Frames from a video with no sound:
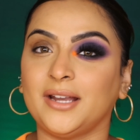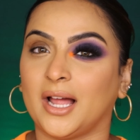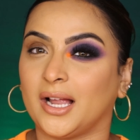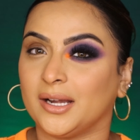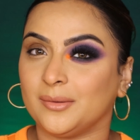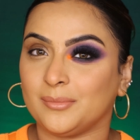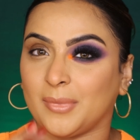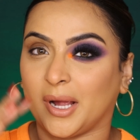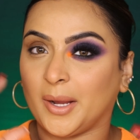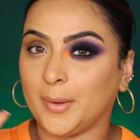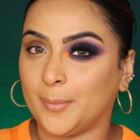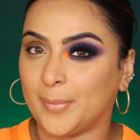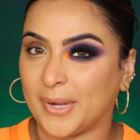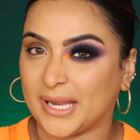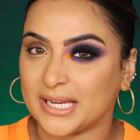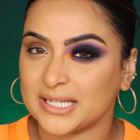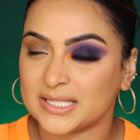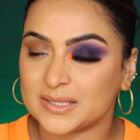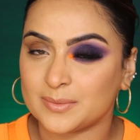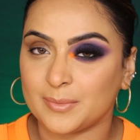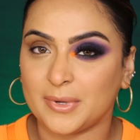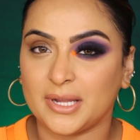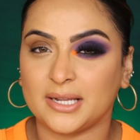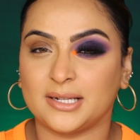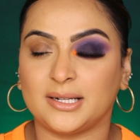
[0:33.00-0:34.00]
done my
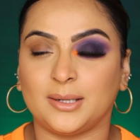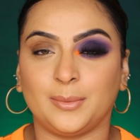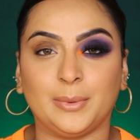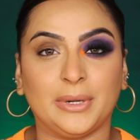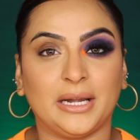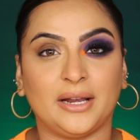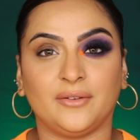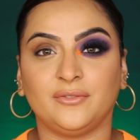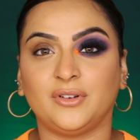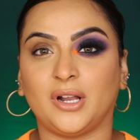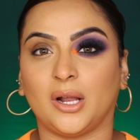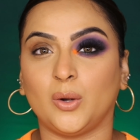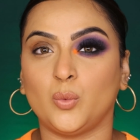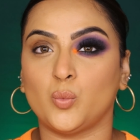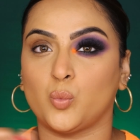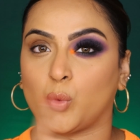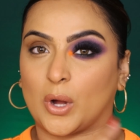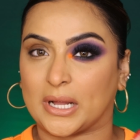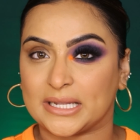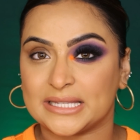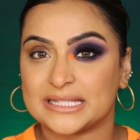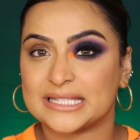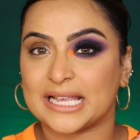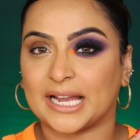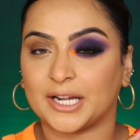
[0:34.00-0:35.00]
base makeup and I've done
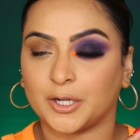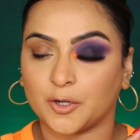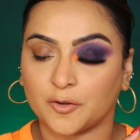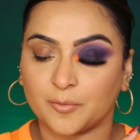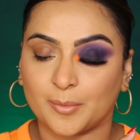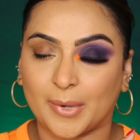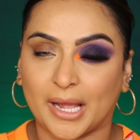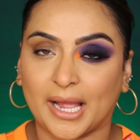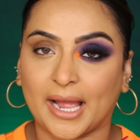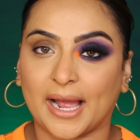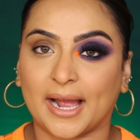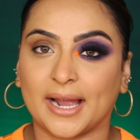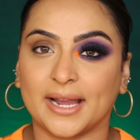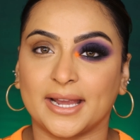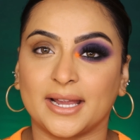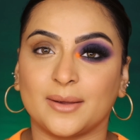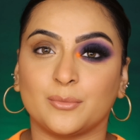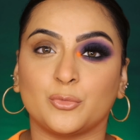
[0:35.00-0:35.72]
one side of my eye.